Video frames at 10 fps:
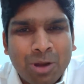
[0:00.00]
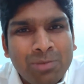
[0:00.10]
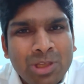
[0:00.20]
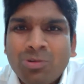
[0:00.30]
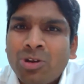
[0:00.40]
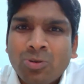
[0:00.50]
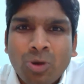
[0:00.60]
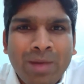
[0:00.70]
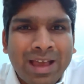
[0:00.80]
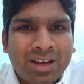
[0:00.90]
Probably you want to
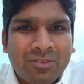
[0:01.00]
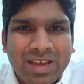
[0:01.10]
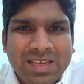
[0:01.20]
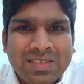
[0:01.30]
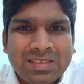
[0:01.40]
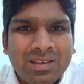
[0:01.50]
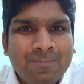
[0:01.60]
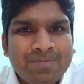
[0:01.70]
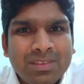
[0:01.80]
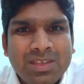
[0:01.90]
go back, revise
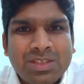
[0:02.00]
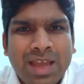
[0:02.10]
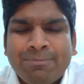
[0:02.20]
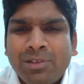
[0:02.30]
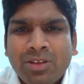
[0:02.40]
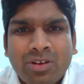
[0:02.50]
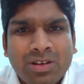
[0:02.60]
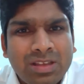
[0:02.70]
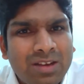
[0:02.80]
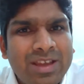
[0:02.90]
this chapter or
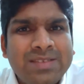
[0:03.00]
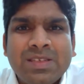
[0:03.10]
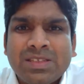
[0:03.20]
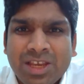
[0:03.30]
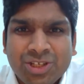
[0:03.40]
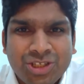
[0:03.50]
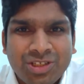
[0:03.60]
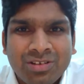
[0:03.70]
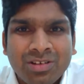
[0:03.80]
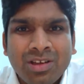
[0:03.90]
revise this
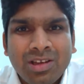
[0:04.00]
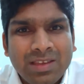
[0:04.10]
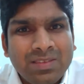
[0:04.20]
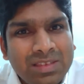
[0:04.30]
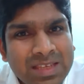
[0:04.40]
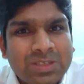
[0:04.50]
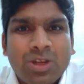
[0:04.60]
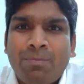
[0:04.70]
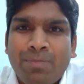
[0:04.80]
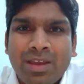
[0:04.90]
section in this
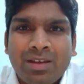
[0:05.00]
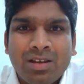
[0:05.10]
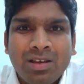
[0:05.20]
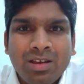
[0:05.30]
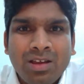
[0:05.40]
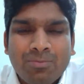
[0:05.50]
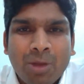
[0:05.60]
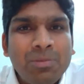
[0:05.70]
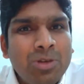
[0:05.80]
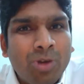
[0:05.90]
topic.
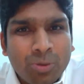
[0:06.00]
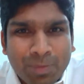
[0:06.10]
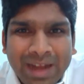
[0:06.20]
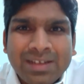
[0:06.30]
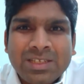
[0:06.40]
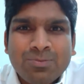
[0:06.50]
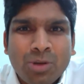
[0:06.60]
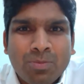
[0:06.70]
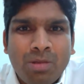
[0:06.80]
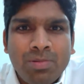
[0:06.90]
Probably you want to practice
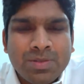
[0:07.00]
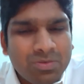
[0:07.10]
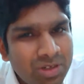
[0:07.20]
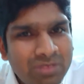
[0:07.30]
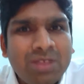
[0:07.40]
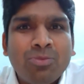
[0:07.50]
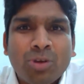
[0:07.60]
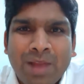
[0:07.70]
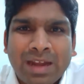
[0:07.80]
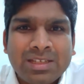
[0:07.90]
more problems. We would give them
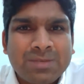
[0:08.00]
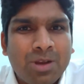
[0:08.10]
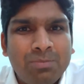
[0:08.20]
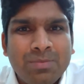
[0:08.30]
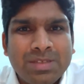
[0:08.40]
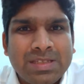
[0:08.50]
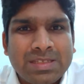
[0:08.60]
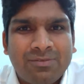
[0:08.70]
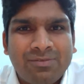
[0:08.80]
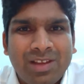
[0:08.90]
more practice problems and
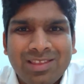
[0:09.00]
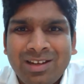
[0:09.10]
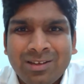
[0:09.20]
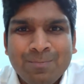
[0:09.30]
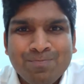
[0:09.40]
stuff like that.